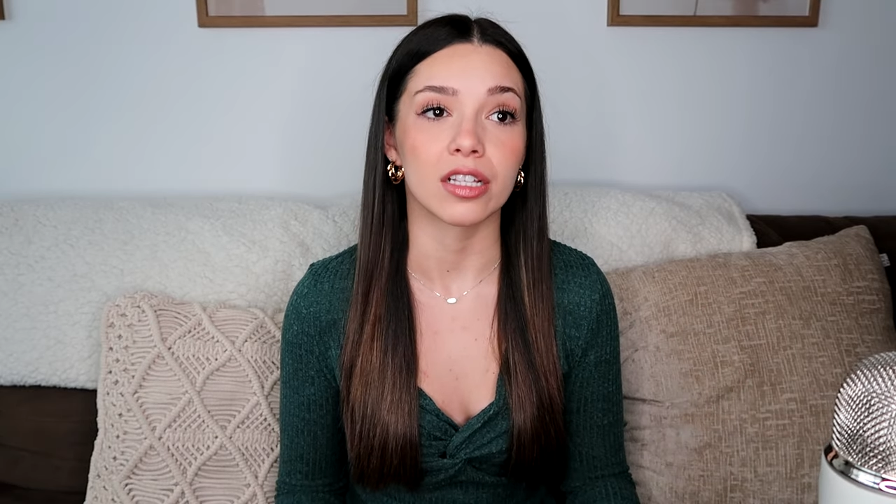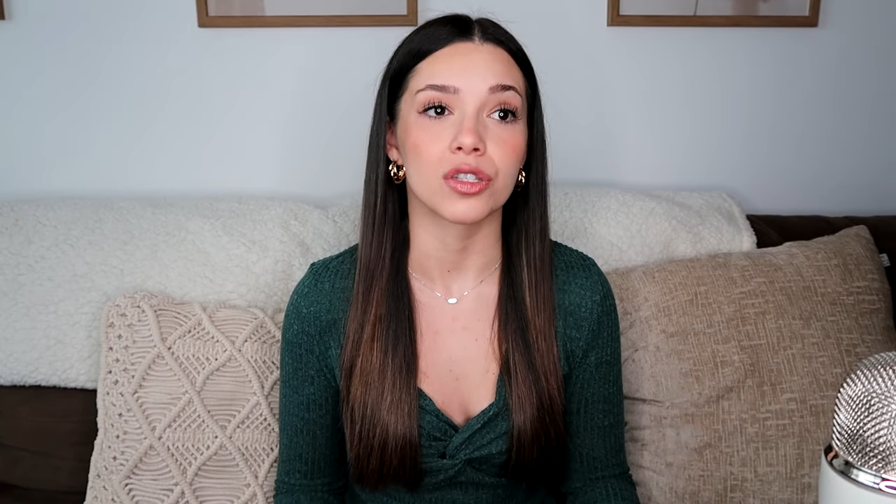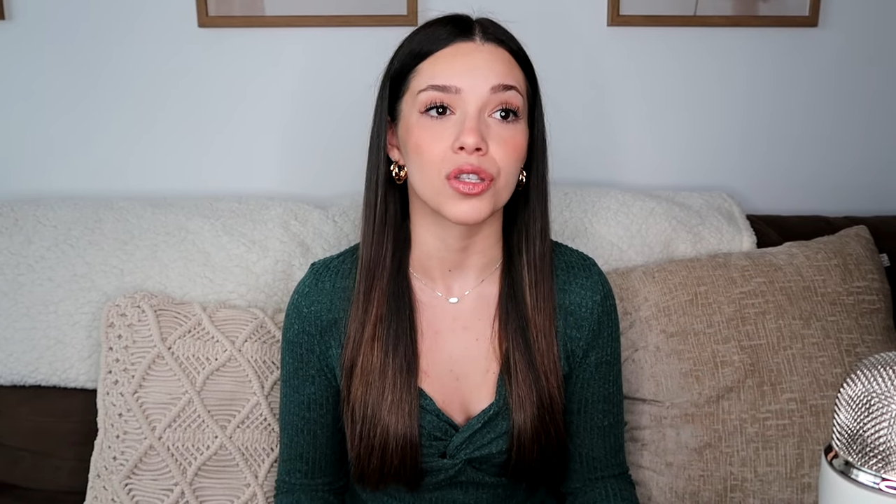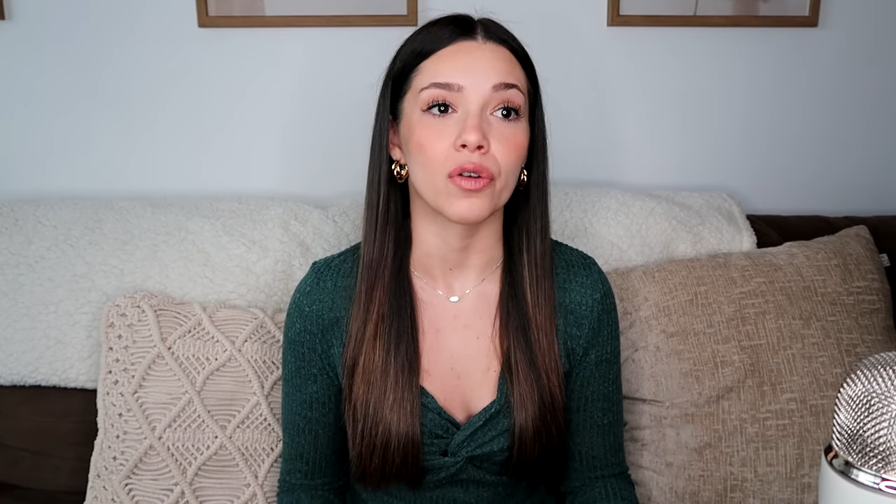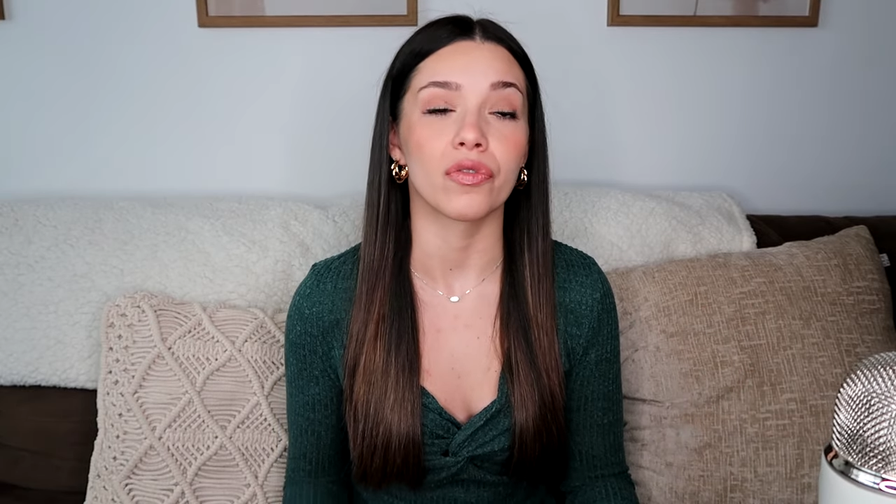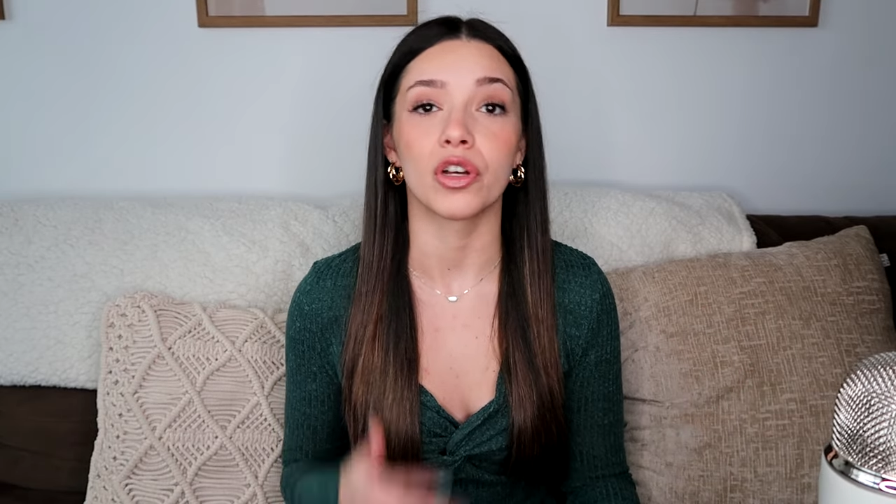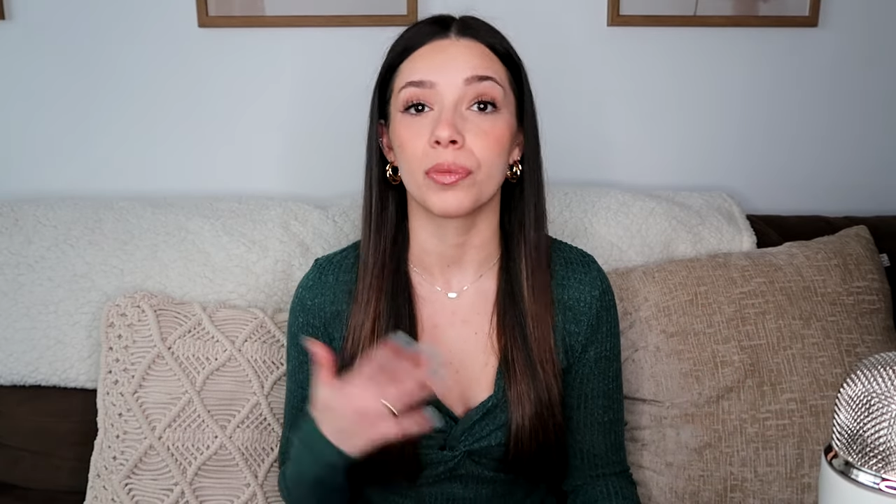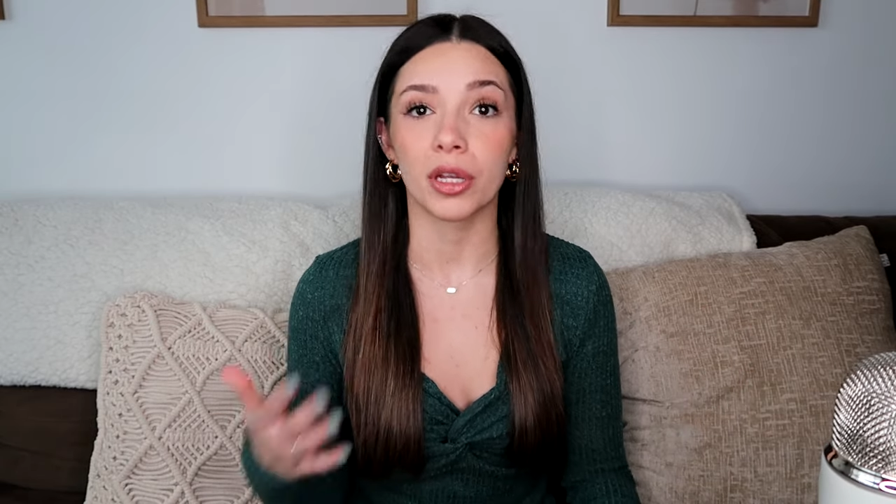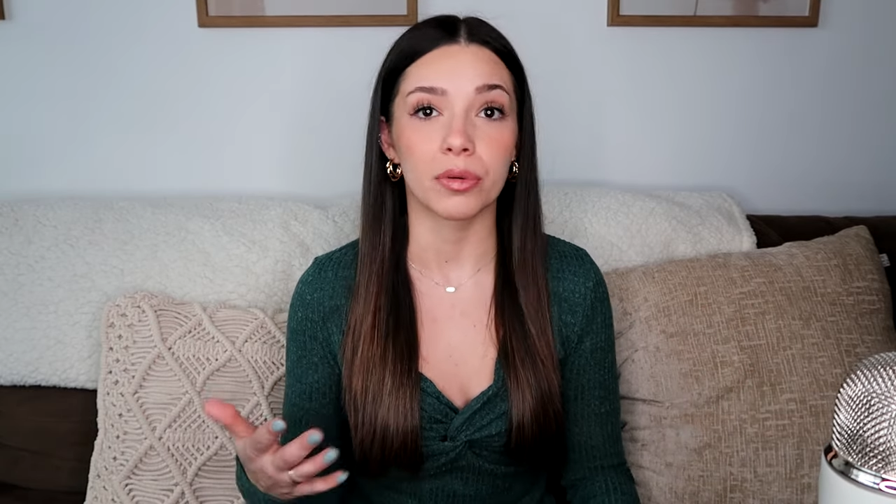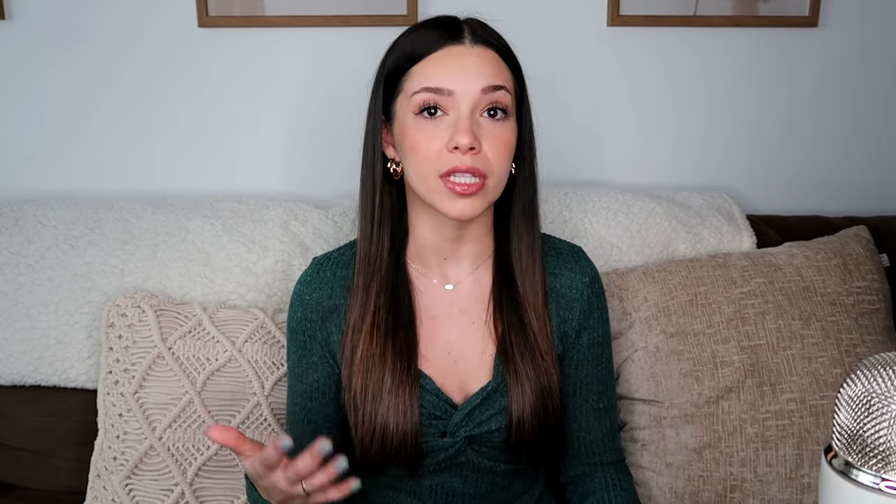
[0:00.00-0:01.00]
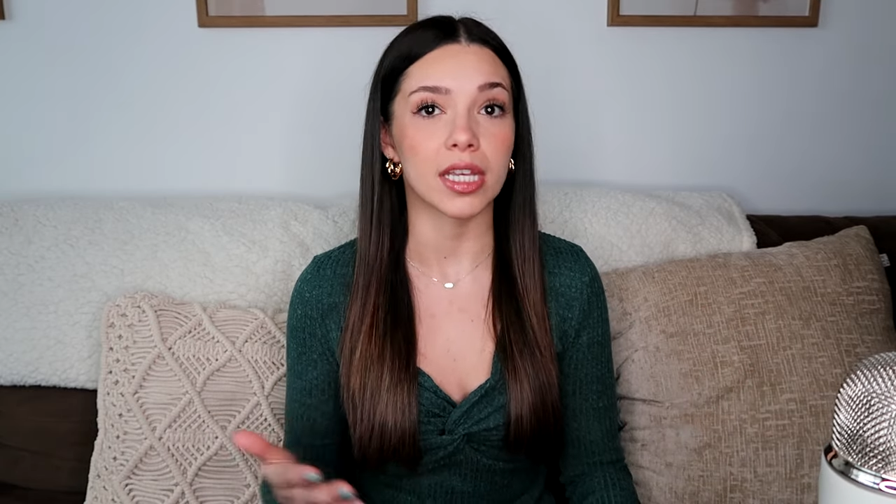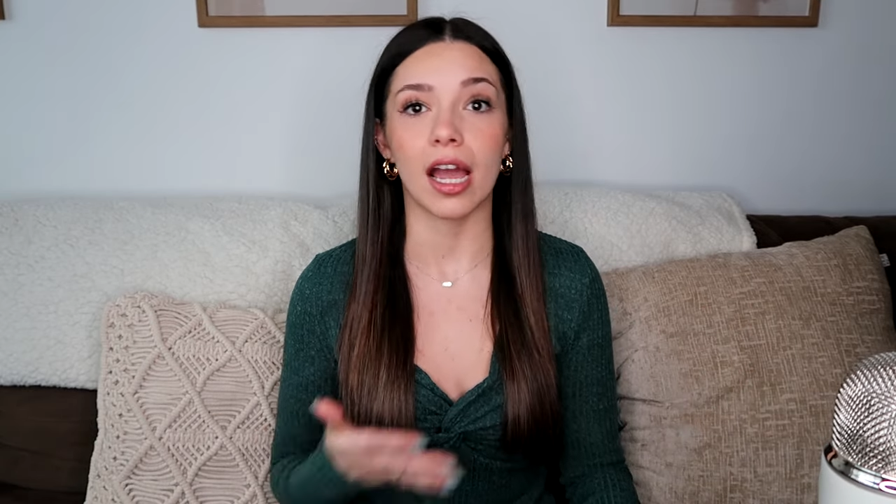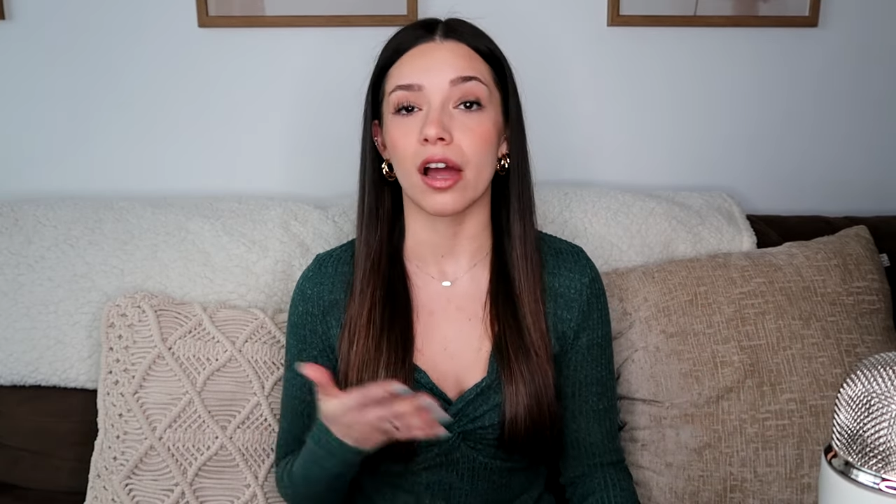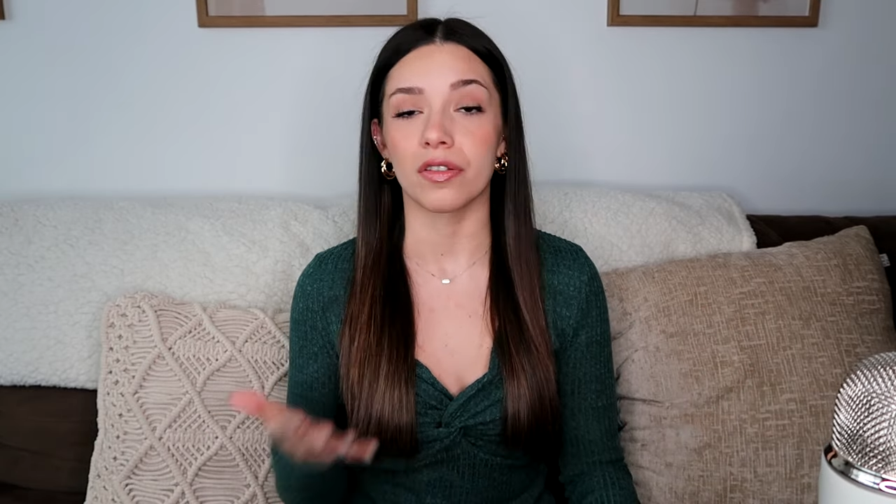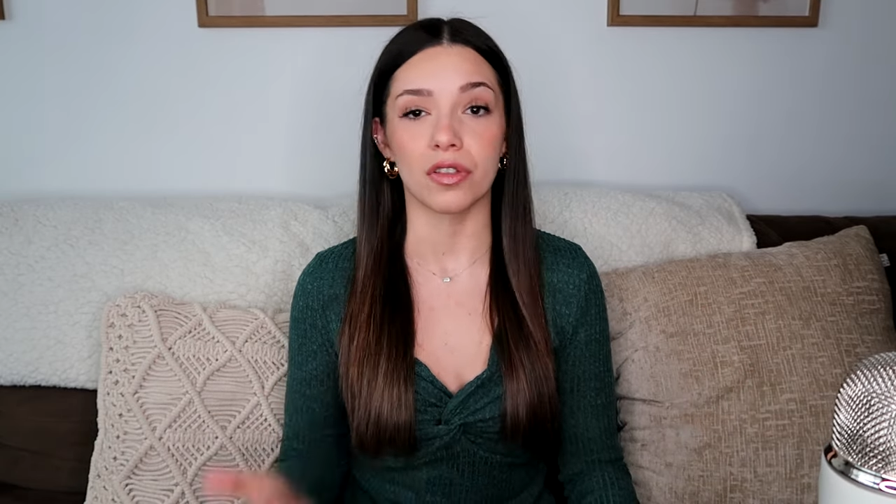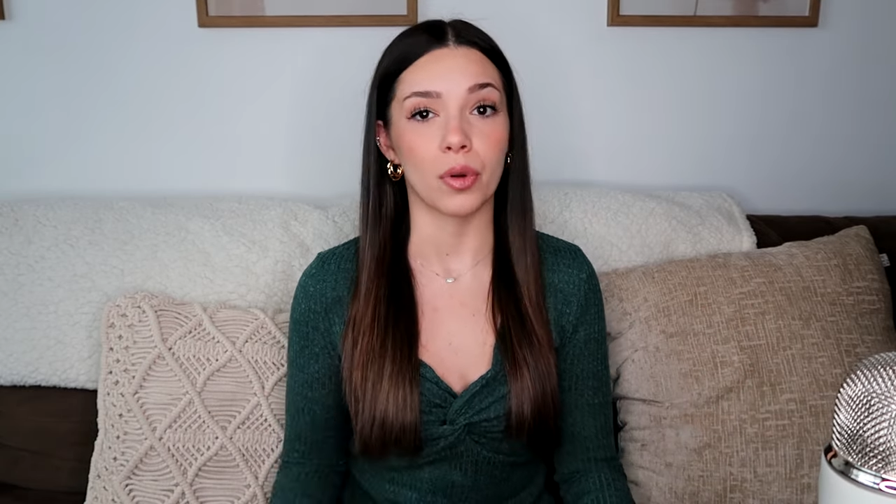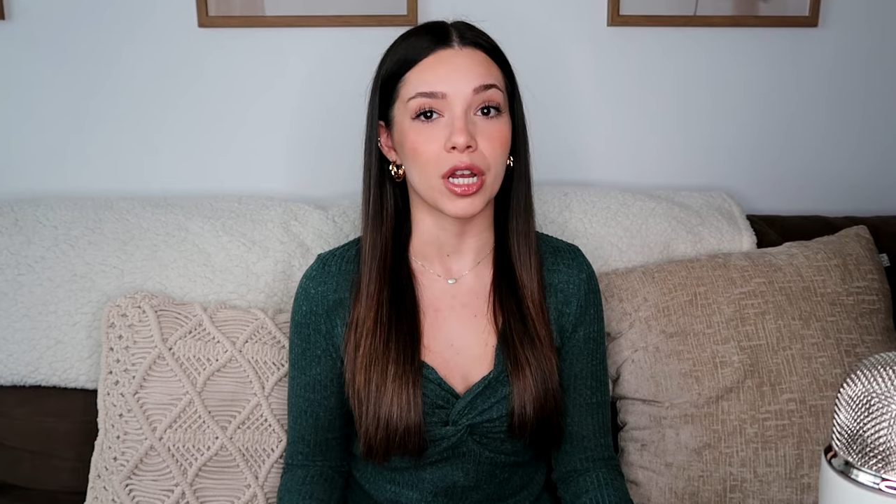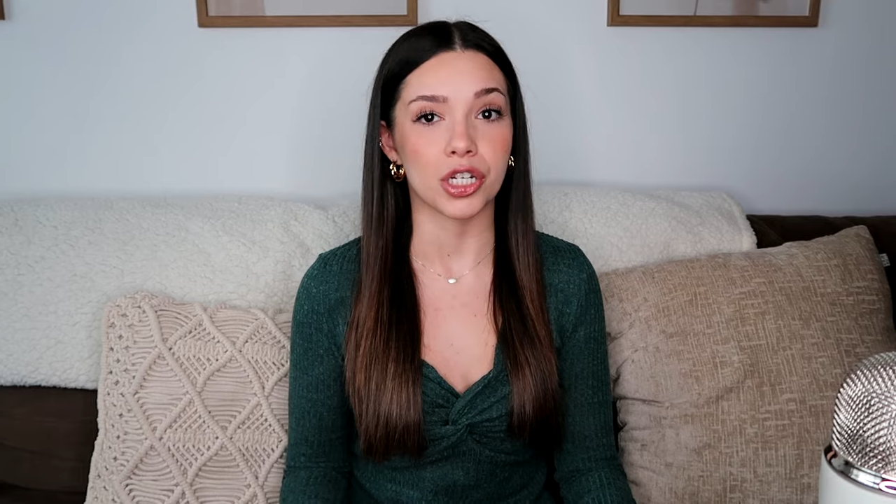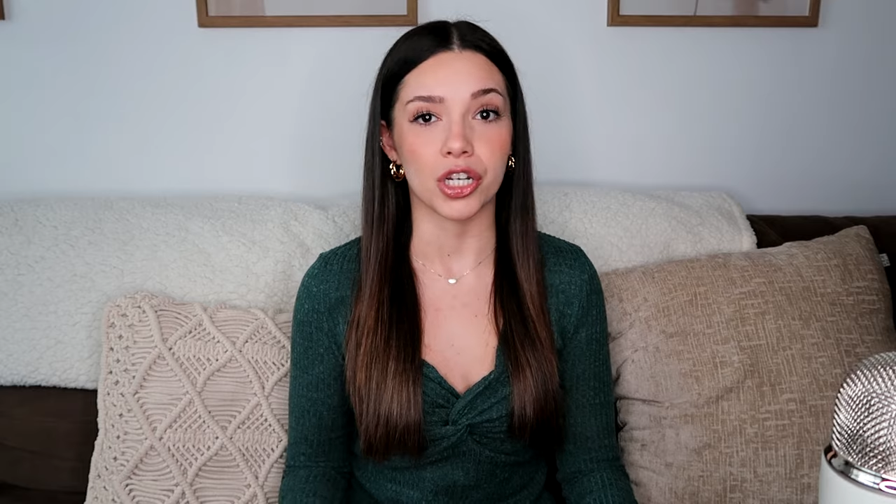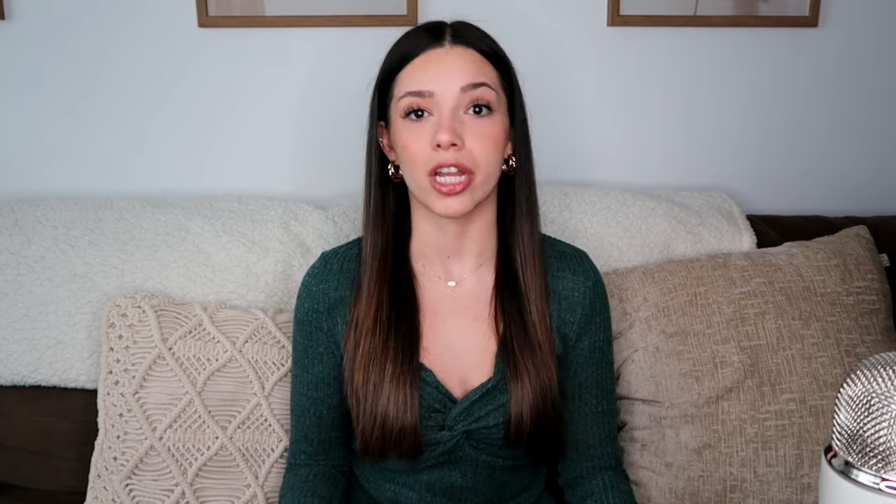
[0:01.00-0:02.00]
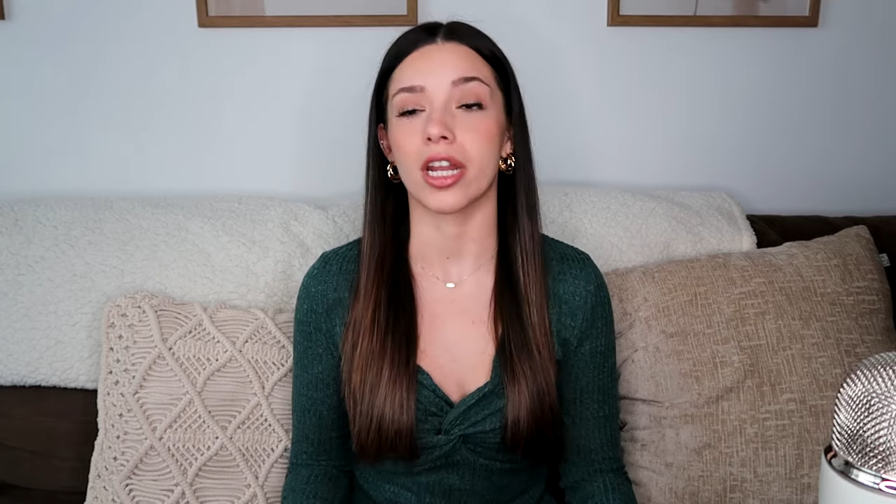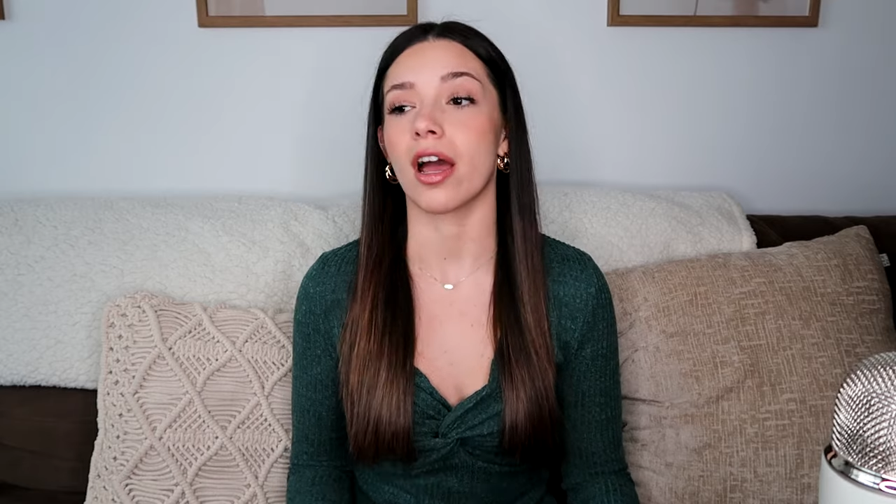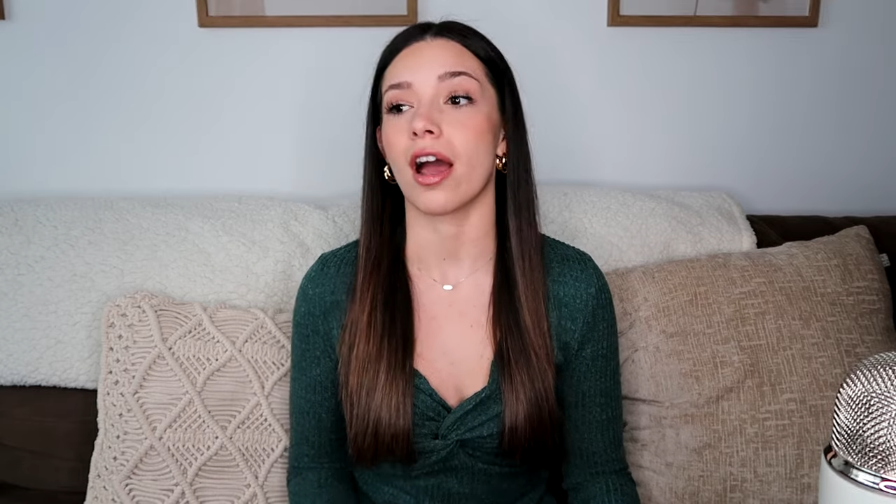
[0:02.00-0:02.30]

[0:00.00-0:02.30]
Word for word: And so filming was, like, out of the question.